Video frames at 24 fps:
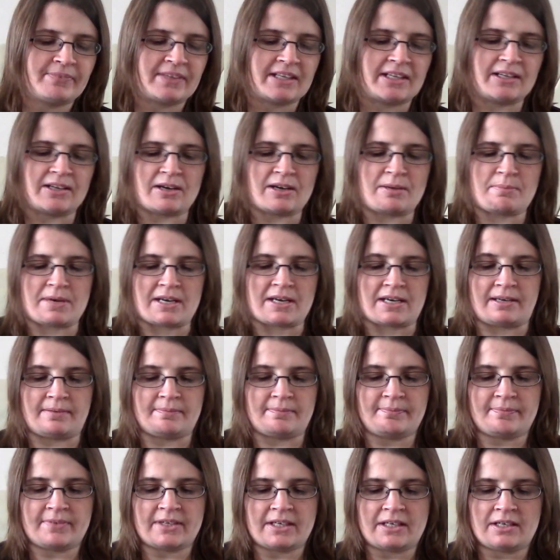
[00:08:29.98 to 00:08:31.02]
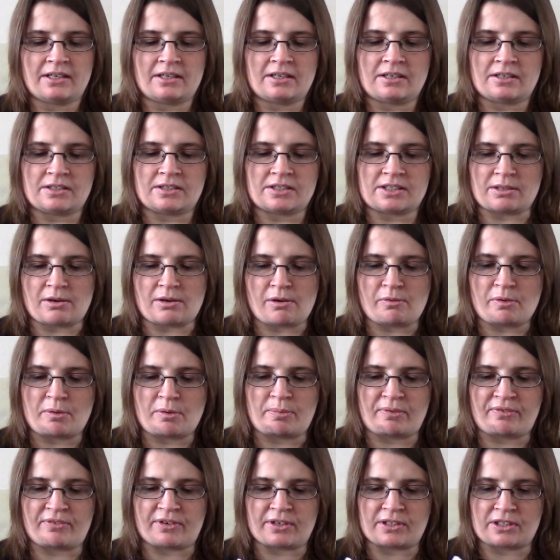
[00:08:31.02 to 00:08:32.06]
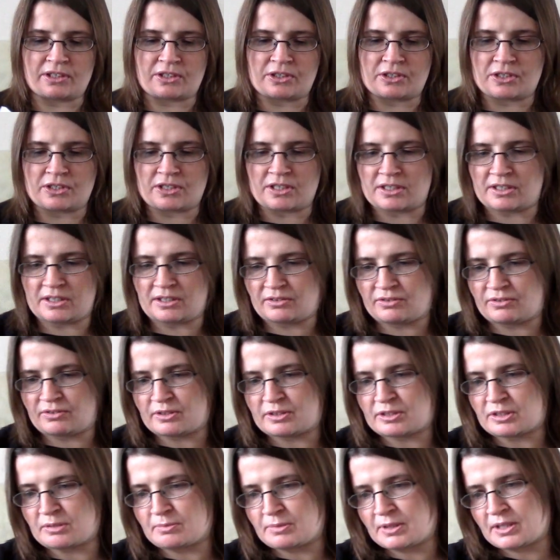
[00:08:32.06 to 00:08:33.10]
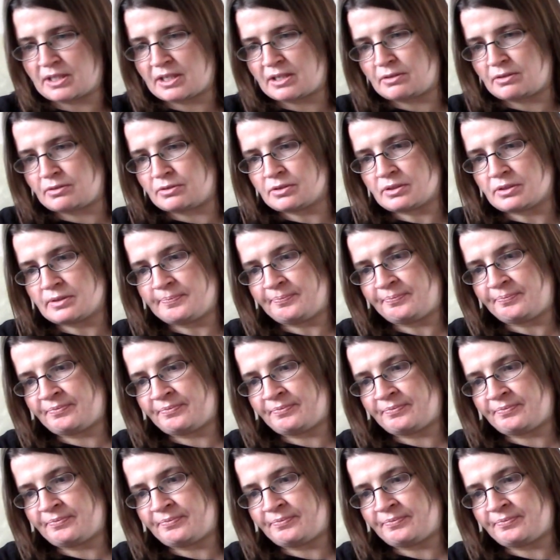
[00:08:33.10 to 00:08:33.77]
like me. So I will be finding alternatives for some of those.